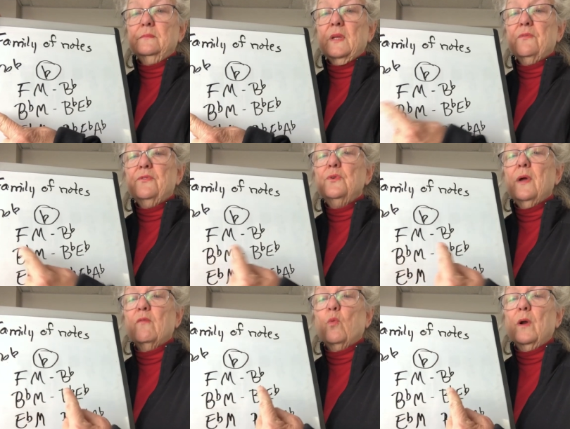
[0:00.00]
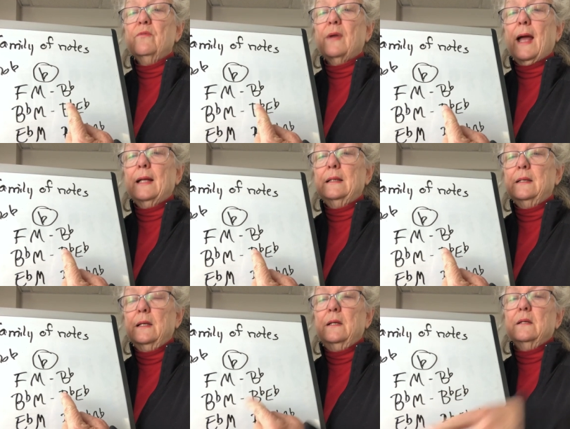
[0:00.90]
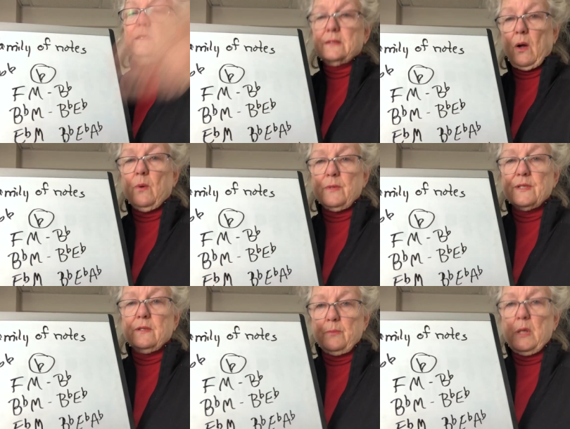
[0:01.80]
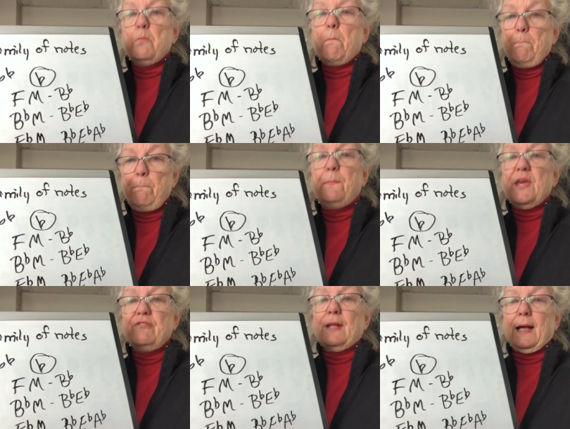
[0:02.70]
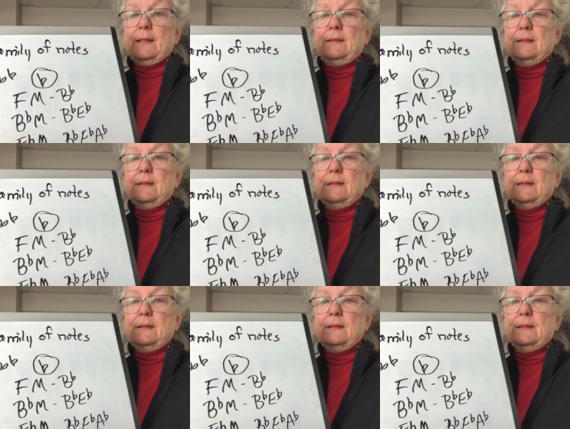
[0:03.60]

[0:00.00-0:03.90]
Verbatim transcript: If you have one flat, it's always going to be B flat.